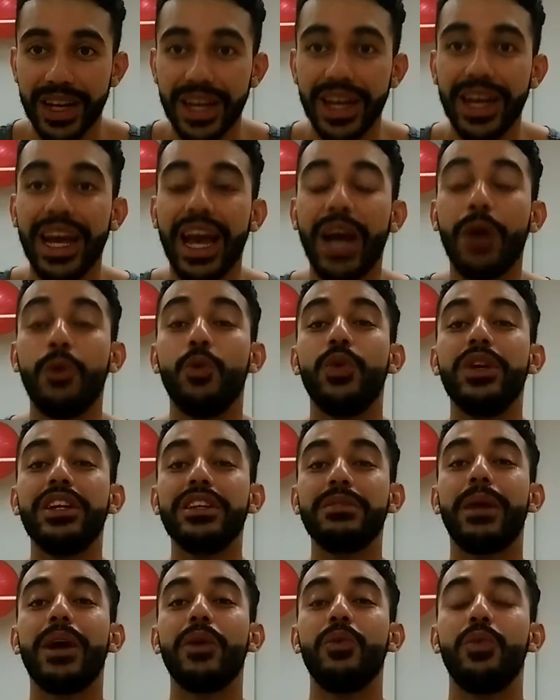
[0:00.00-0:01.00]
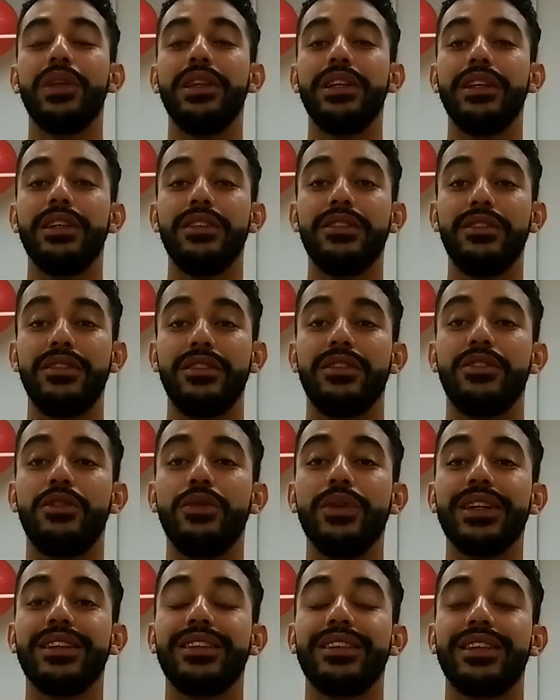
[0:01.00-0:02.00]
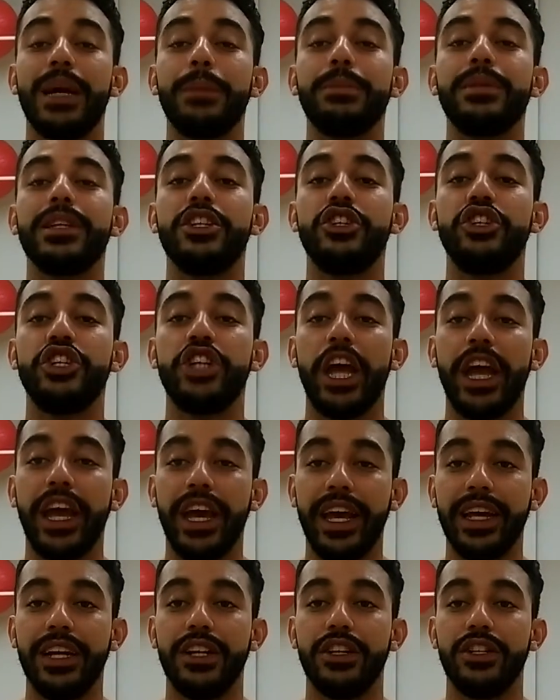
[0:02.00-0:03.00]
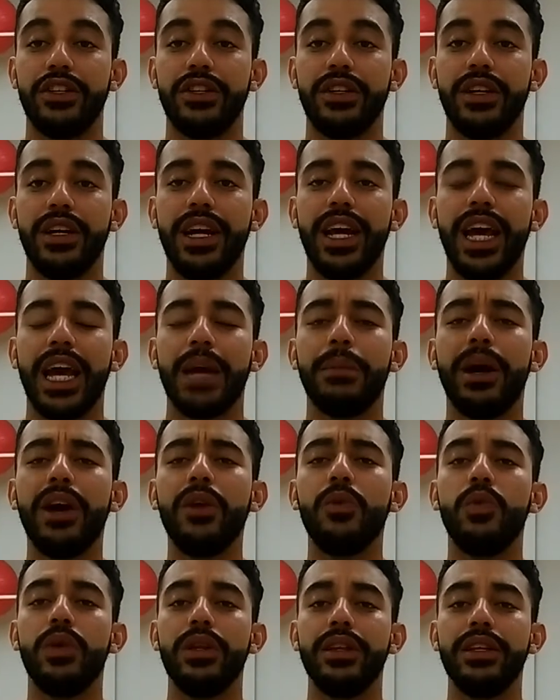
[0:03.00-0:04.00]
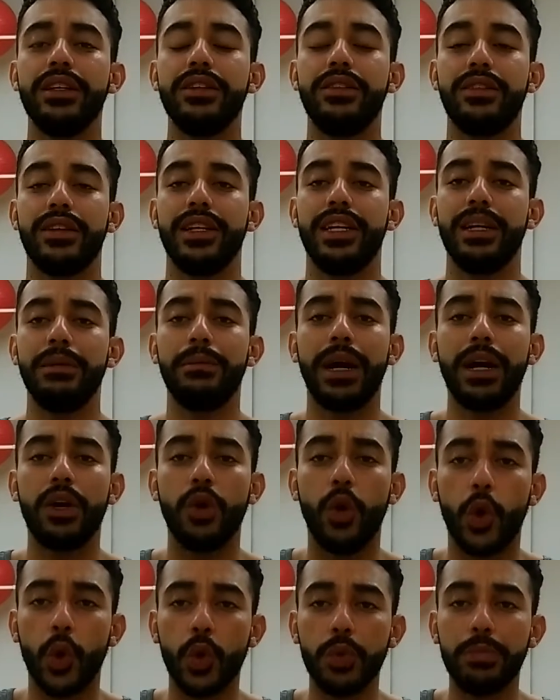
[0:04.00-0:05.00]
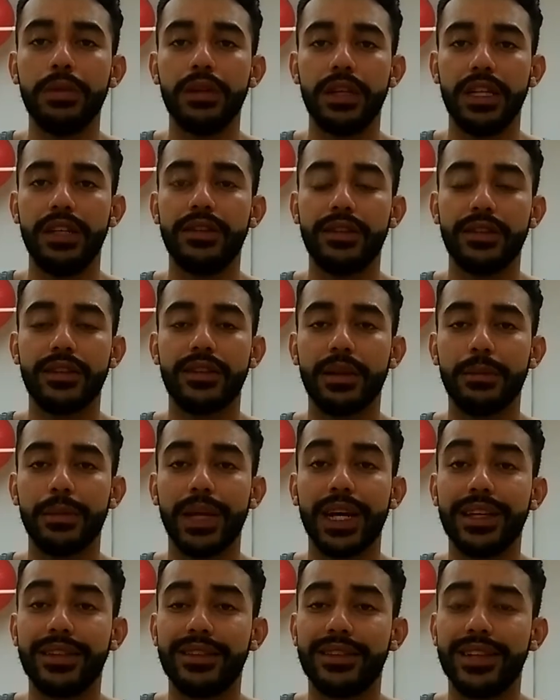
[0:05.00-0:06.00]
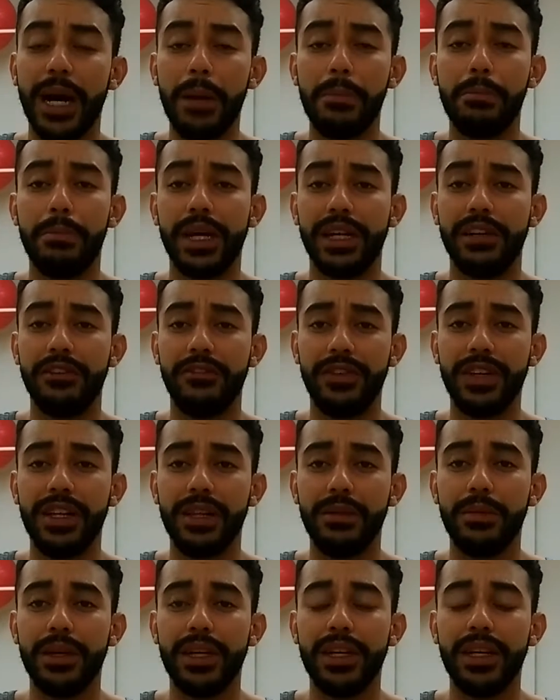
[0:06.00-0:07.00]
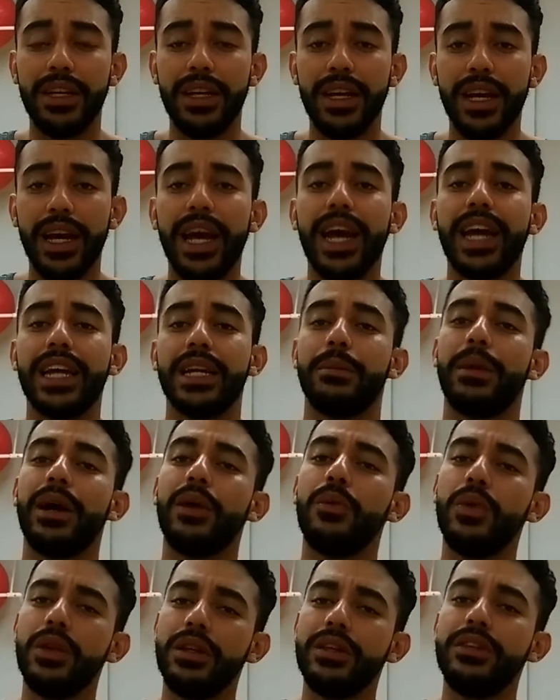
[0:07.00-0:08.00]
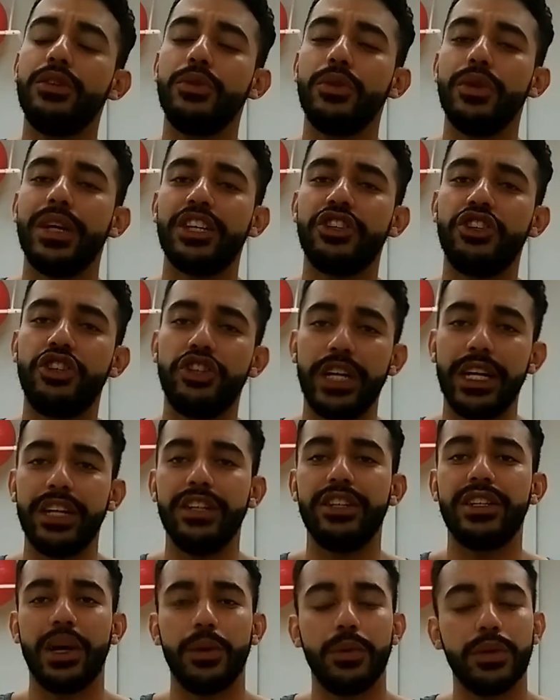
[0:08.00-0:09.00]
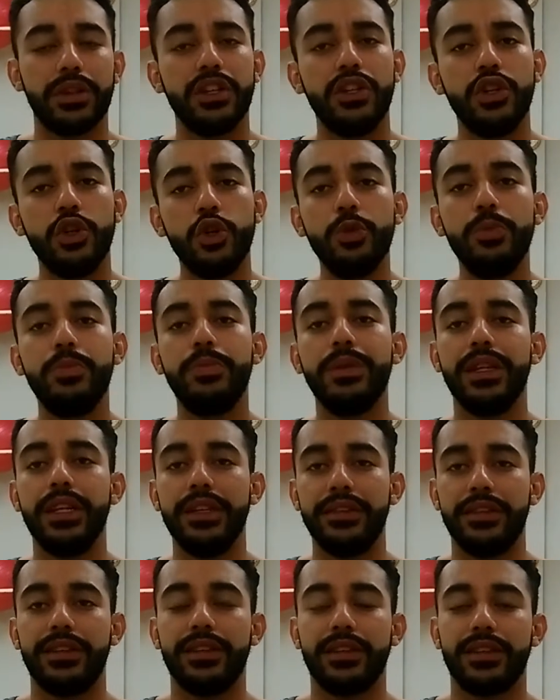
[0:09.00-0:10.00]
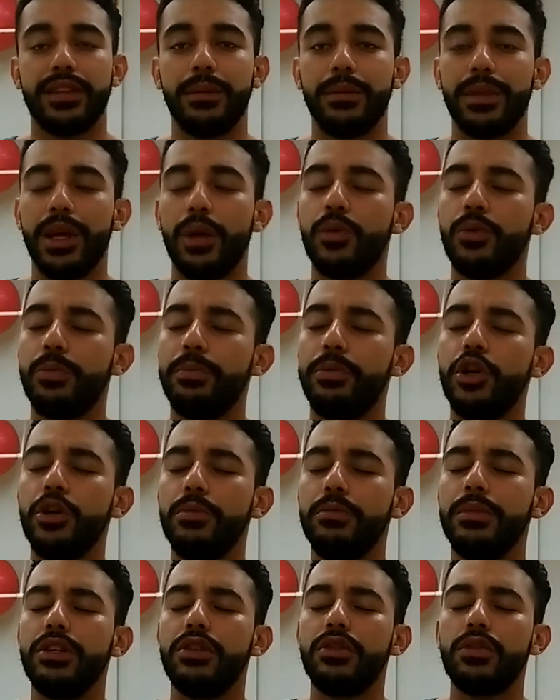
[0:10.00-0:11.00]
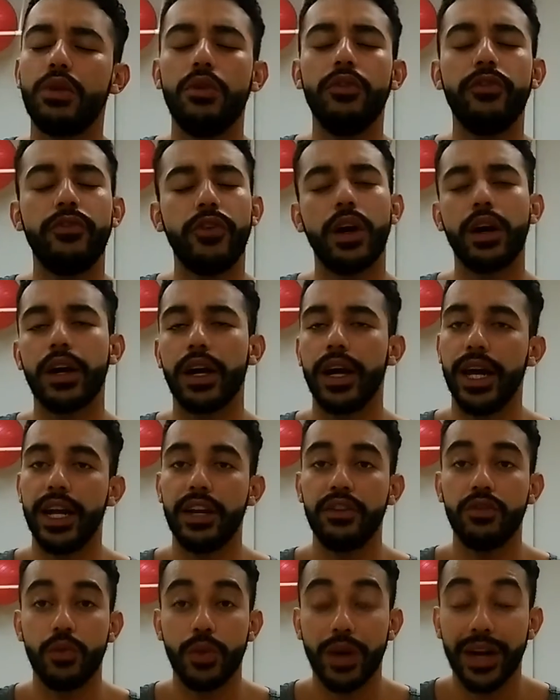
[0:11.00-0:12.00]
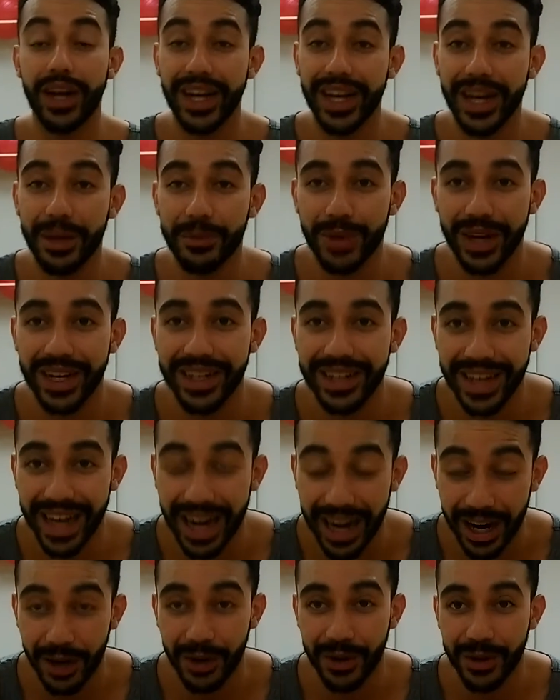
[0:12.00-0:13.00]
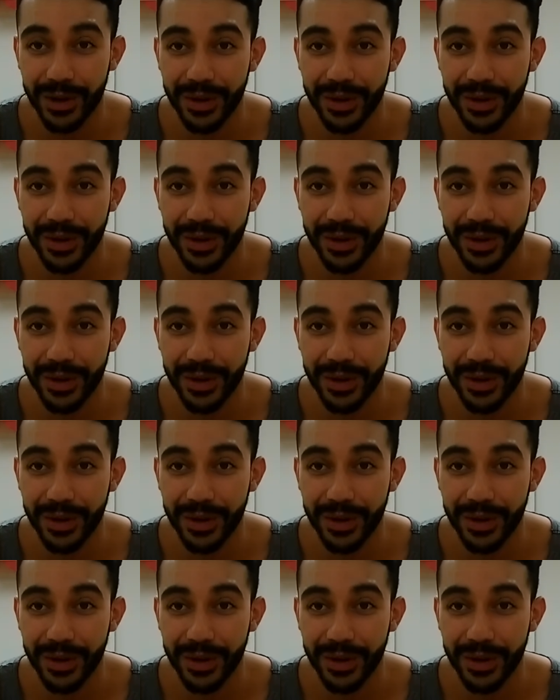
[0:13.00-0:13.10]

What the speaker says: And what is my willingness to accept change? Am I willing to give my old belief system that is not benefiting me? And am I willing to exchange that with a new belief system that will put me so far ahead of where I am right now?